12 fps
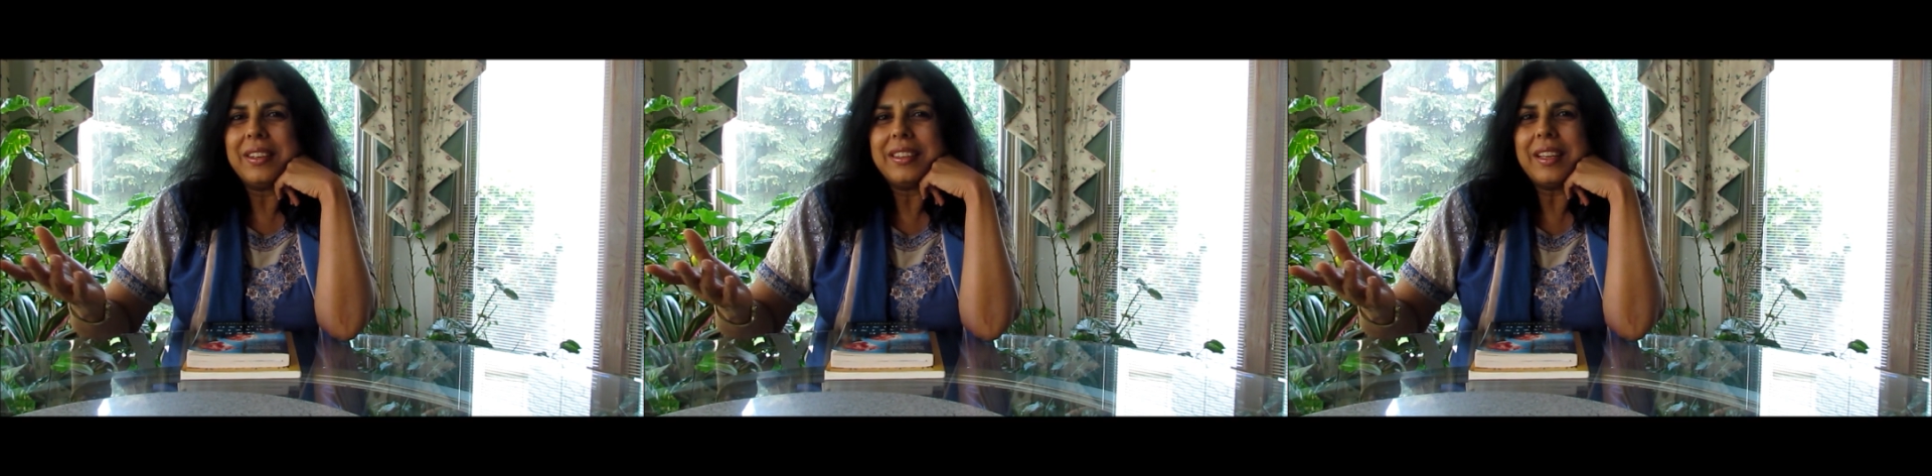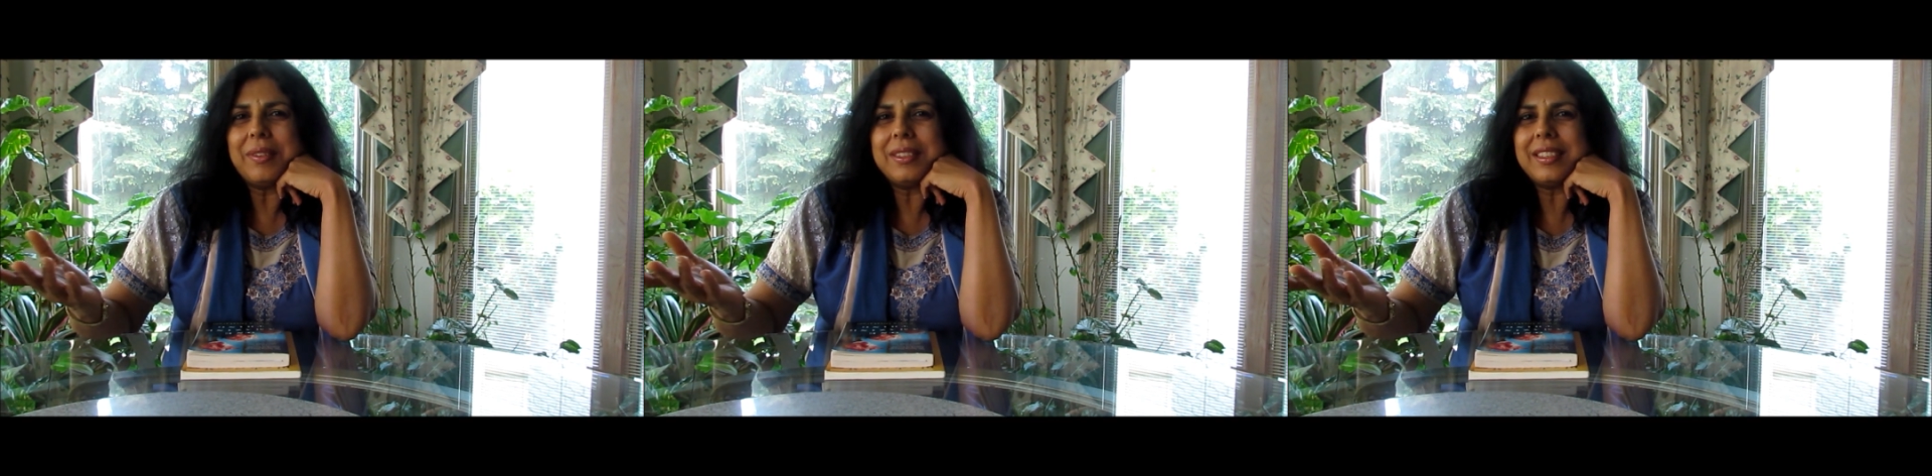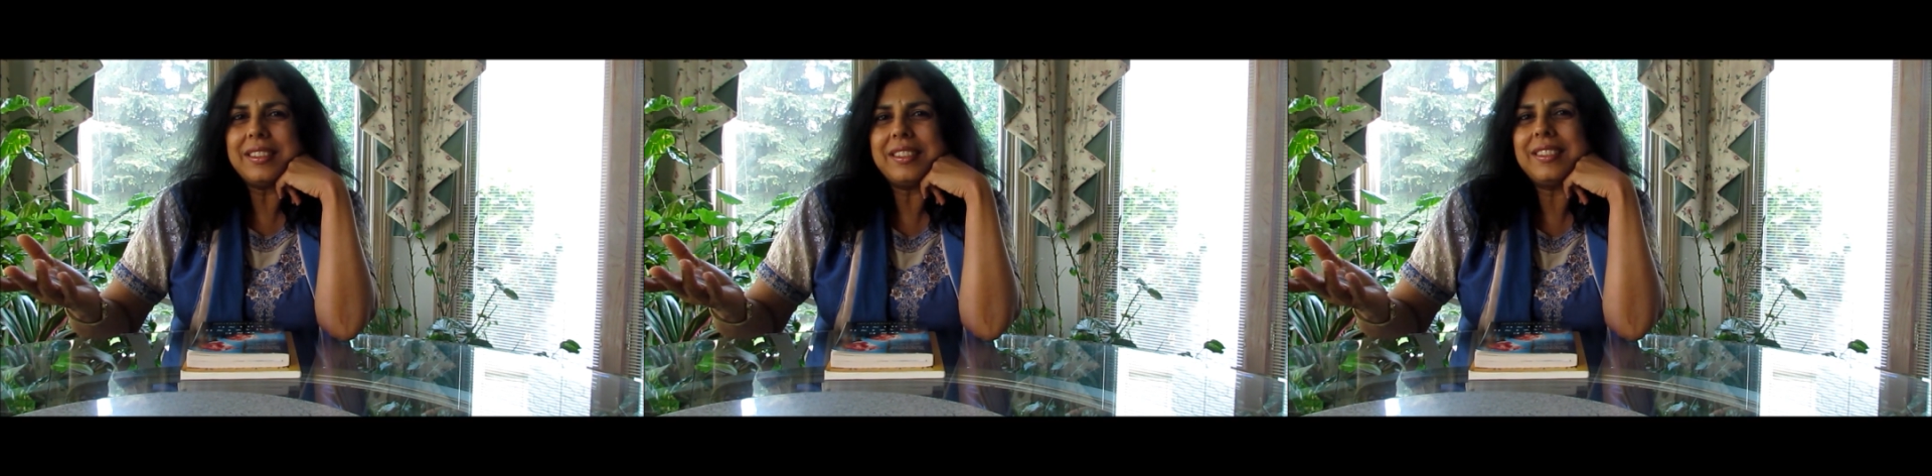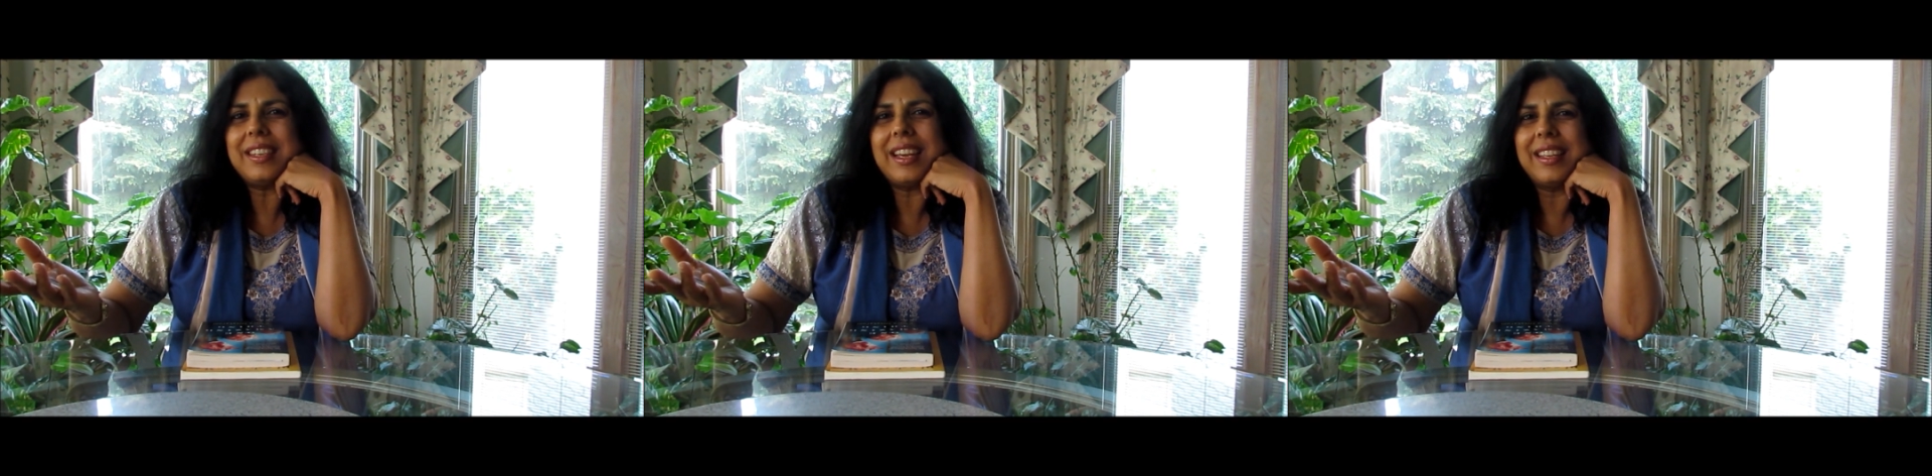that was such
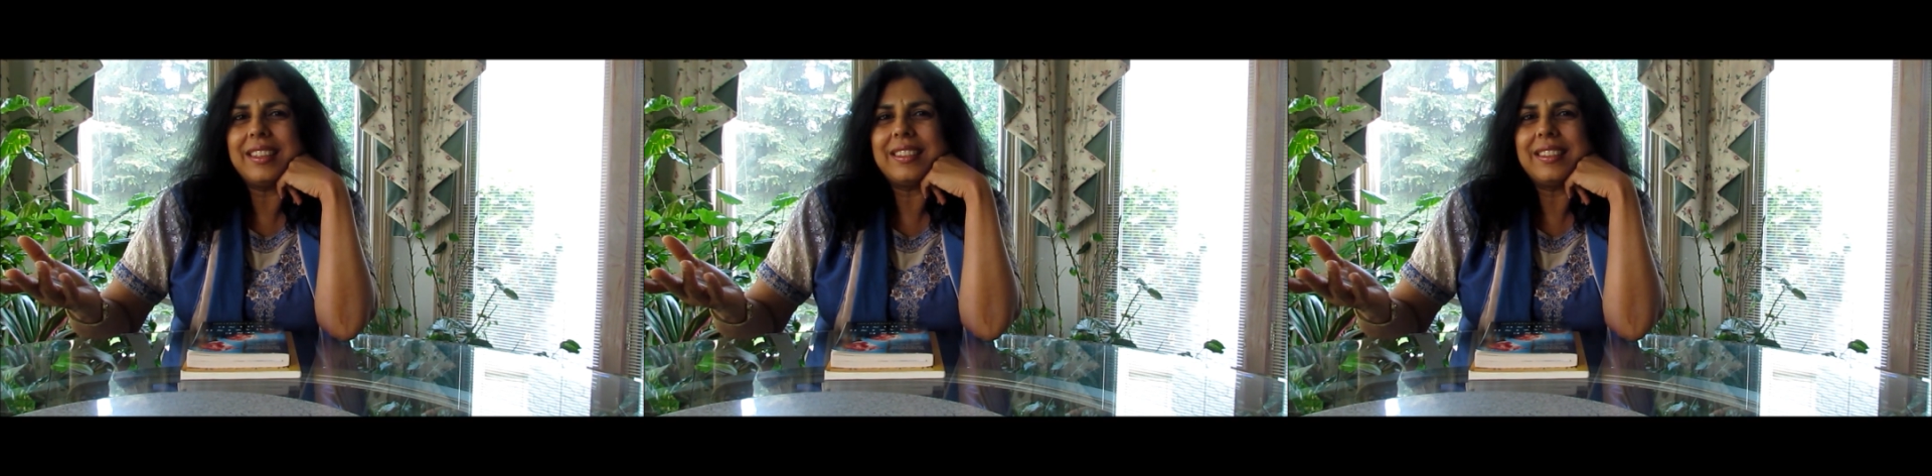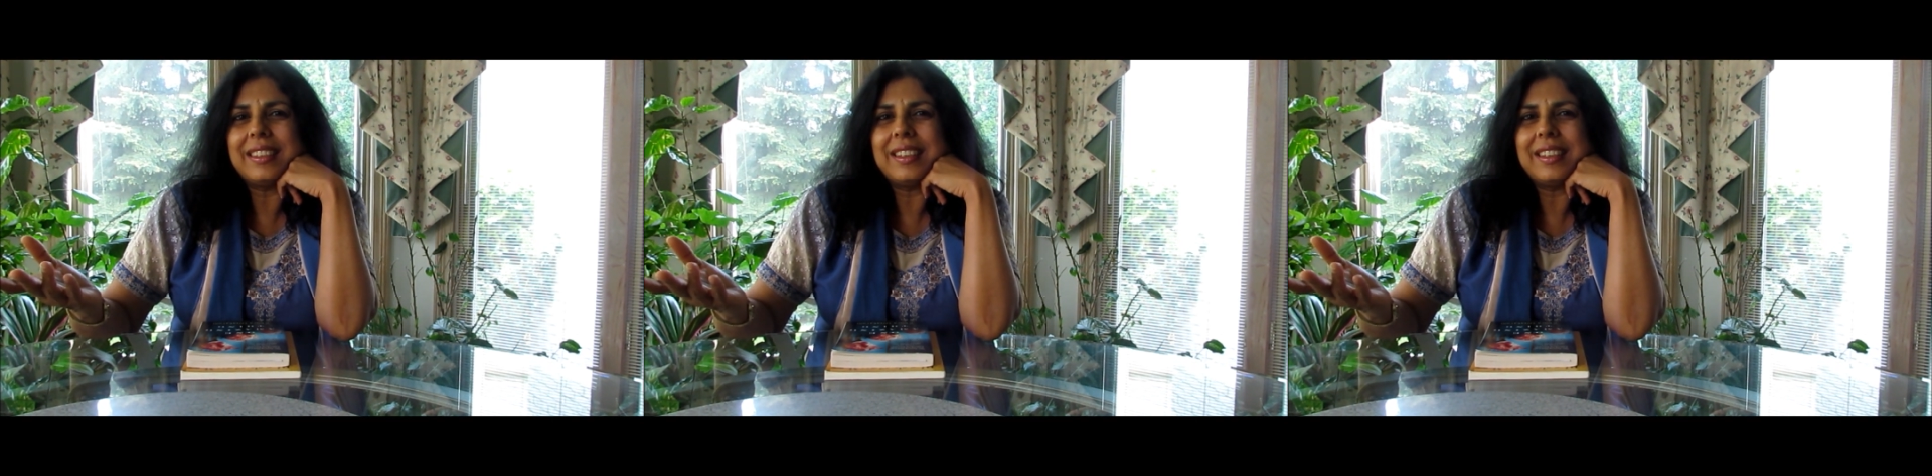a chance.